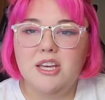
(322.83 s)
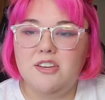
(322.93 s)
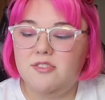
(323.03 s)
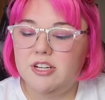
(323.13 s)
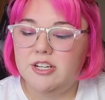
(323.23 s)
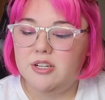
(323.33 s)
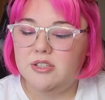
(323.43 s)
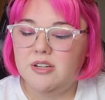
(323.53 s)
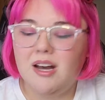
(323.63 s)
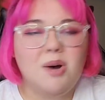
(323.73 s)
If you're
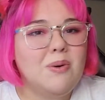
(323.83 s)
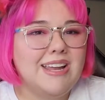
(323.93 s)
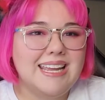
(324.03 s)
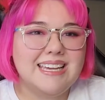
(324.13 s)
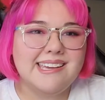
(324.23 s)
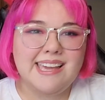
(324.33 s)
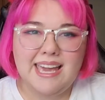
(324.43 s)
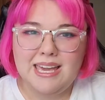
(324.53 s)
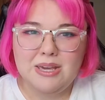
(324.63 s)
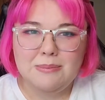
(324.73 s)
not wanting a
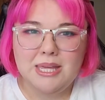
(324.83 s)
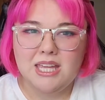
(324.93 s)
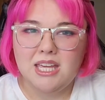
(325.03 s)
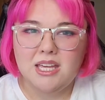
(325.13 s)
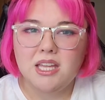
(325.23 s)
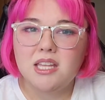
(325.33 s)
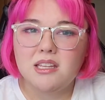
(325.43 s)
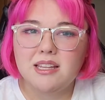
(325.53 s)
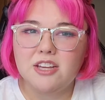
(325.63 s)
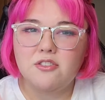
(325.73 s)
gaming,
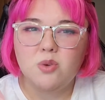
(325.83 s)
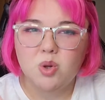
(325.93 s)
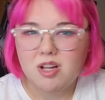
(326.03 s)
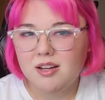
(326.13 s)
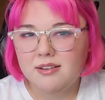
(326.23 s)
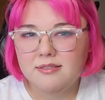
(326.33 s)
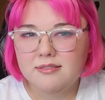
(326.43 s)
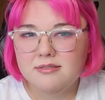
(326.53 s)
like a full on